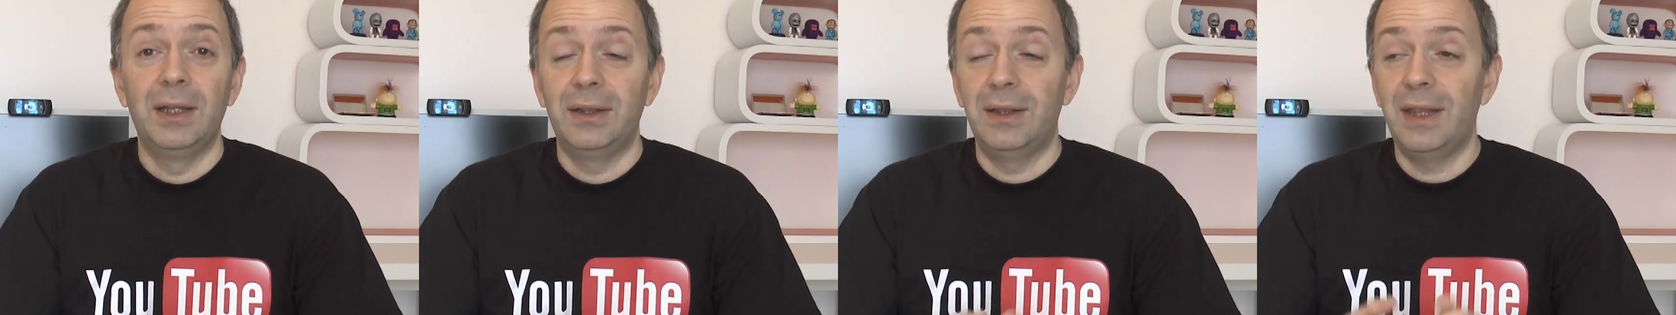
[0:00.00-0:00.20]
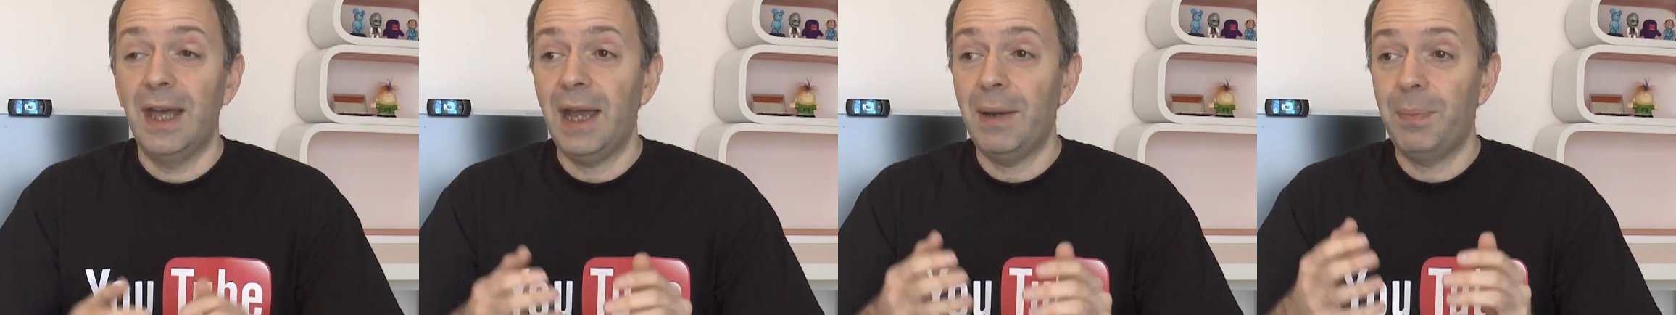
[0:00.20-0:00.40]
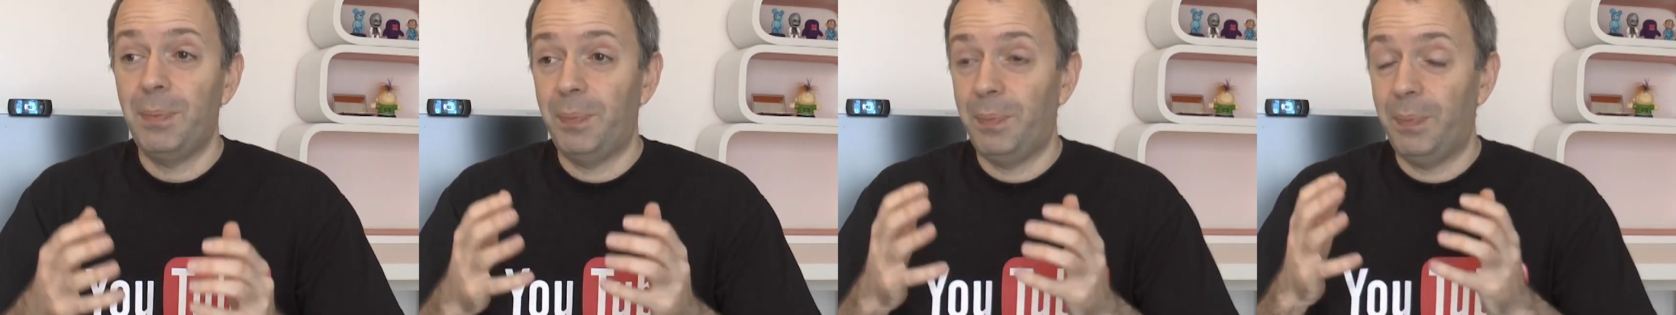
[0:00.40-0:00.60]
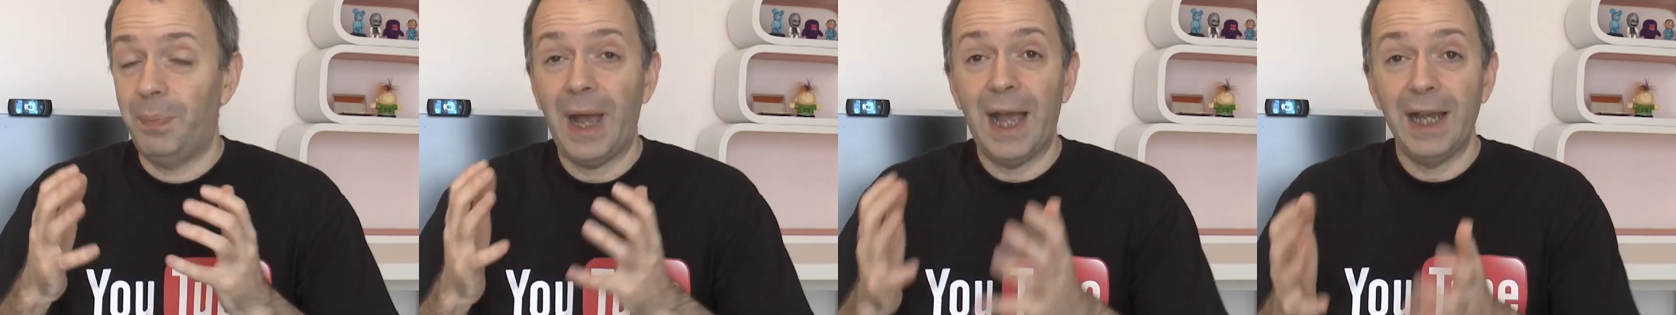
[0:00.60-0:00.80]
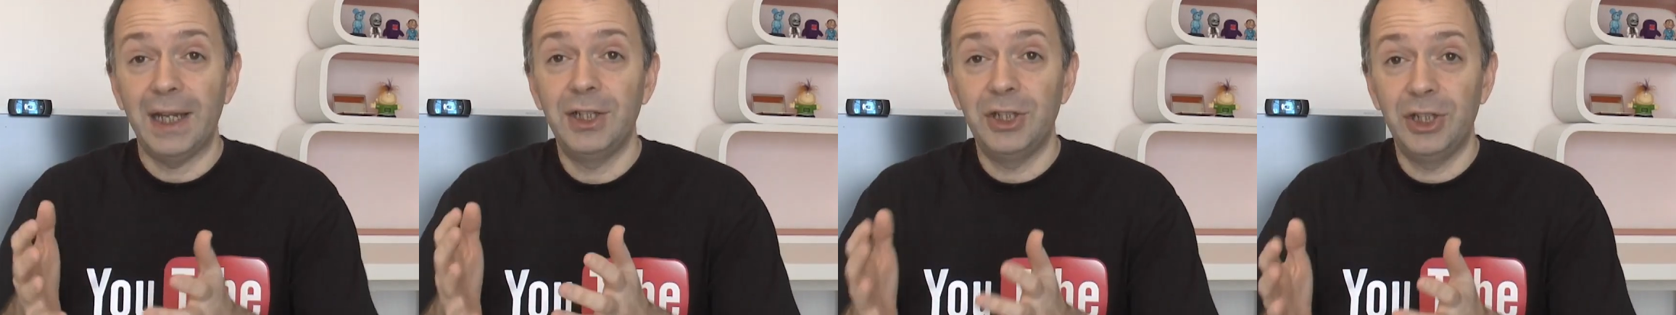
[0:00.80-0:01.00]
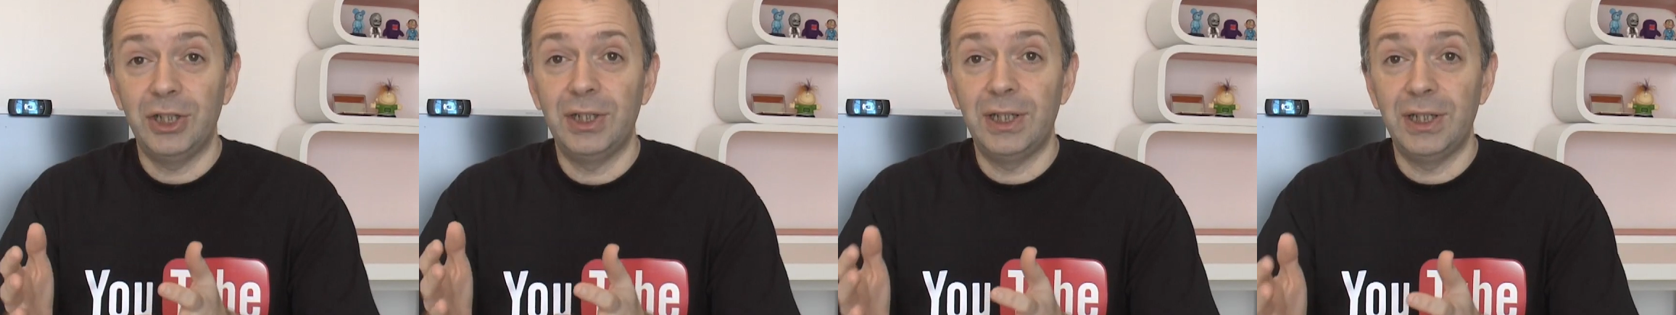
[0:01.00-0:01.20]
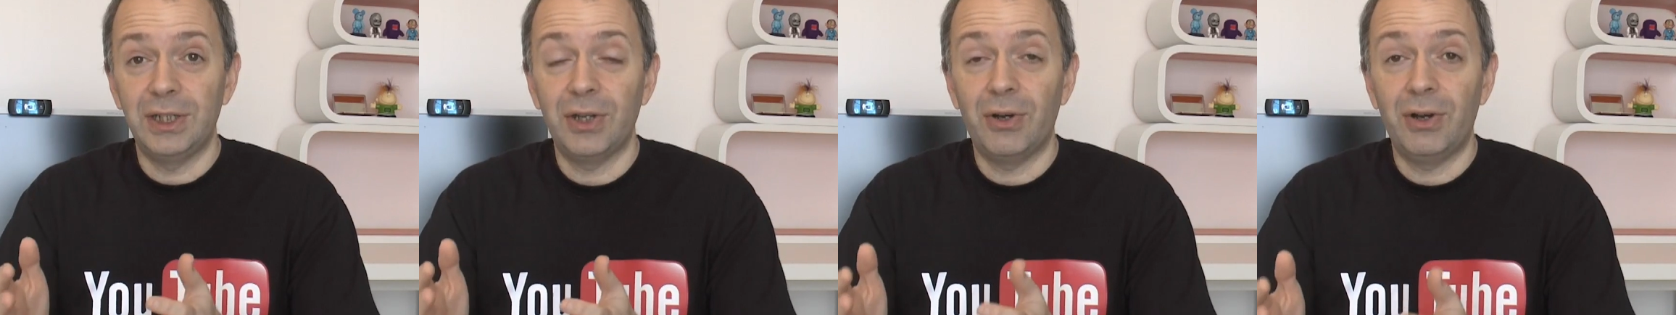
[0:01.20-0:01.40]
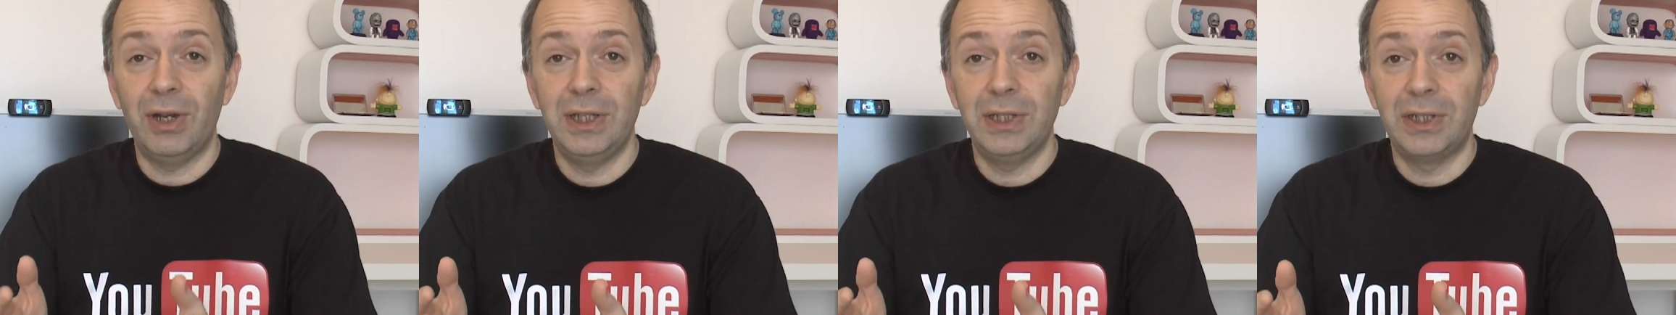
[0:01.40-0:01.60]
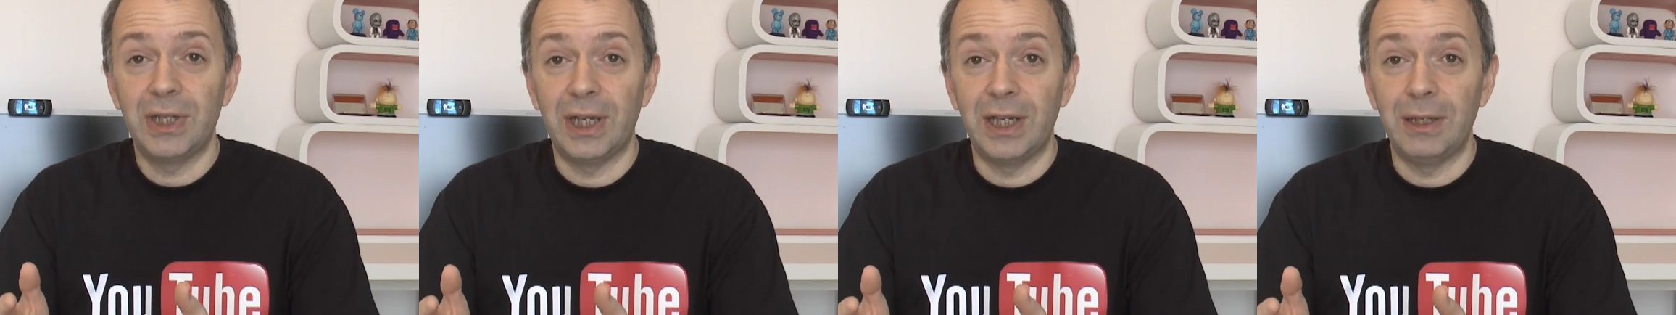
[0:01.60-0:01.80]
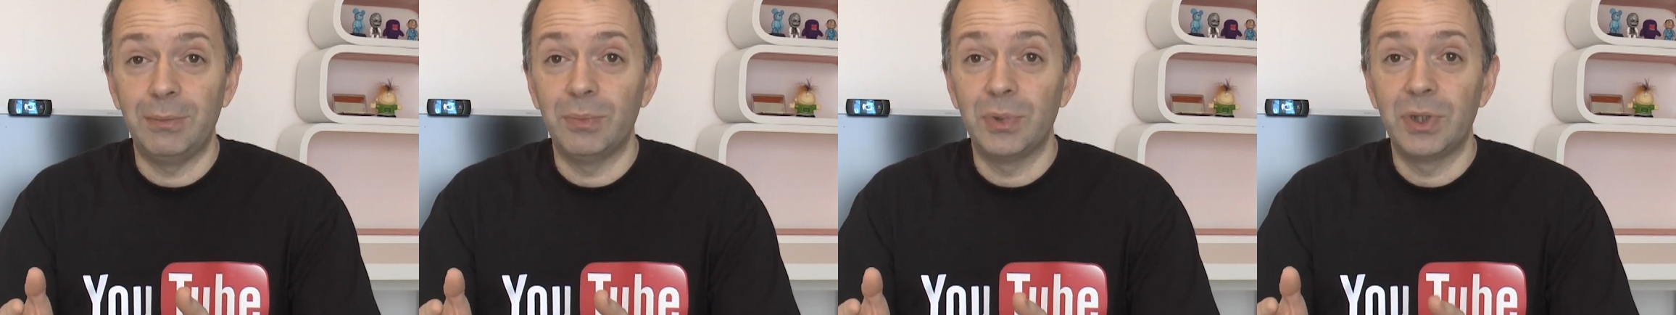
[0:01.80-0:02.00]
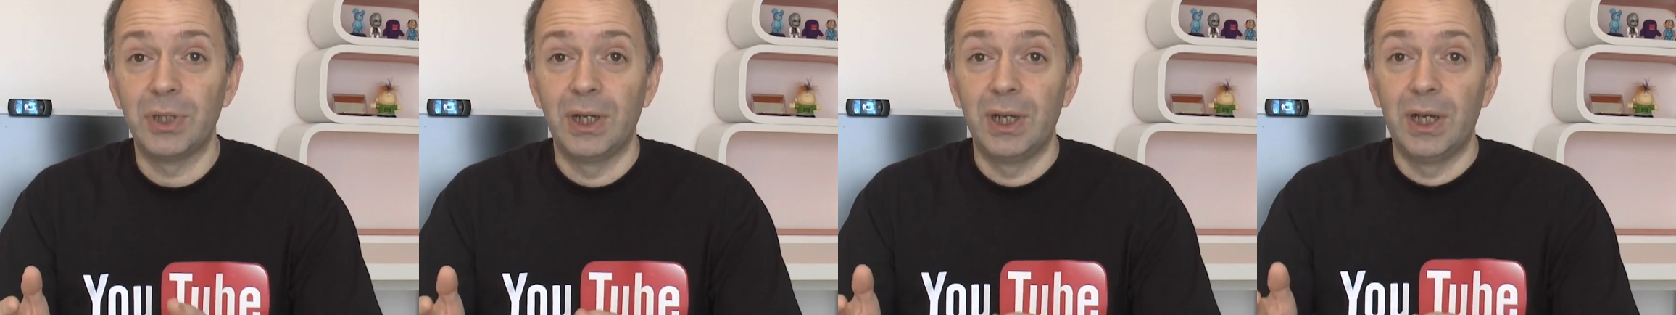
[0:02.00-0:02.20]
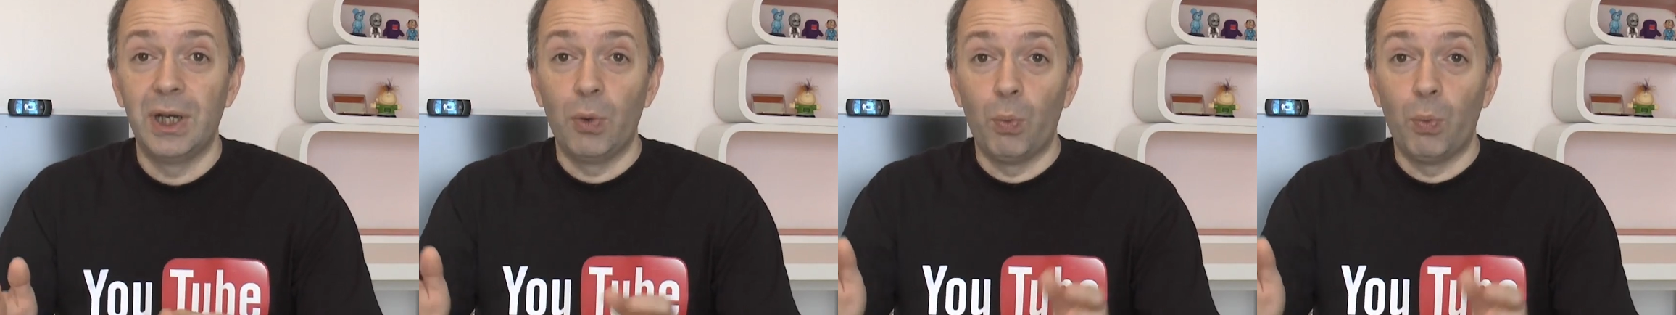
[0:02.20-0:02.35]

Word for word: Their packaging design teams